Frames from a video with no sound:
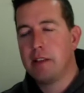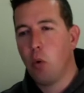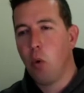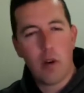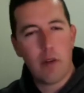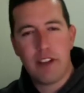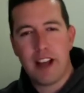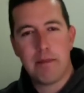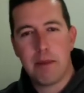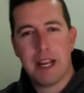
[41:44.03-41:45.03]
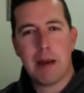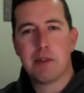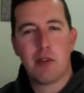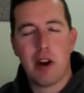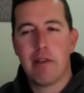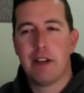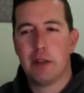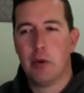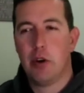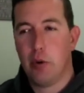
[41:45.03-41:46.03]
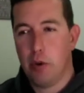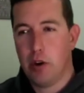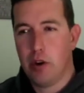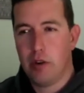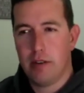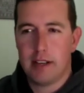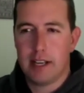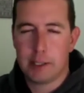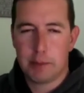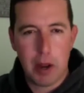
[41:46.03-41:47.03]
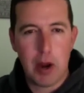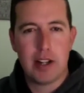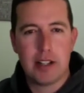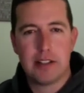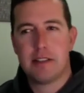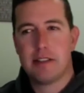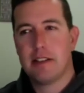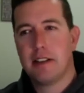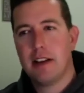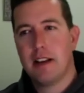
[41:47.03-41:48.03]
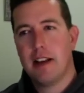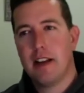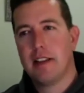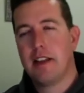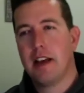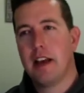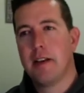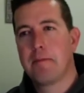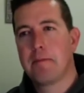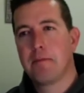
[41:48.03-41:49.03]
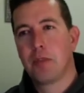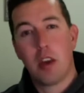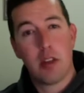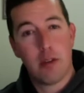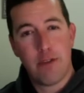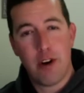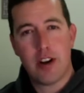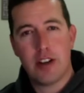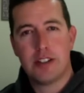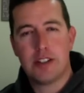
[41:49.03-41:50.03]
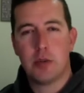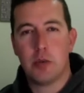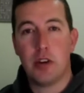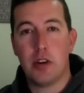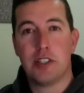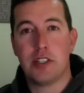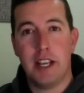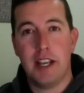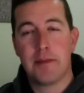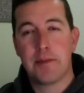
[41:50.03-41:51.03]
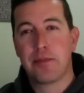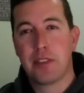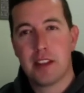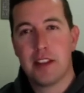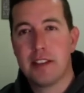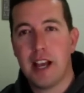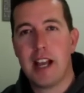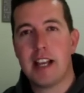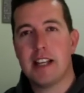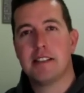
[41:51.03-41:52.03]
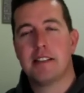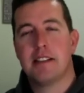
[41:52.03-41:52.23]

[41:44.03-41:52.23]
all of that becomes irrelevant when you experience the forest, when you see the tigers.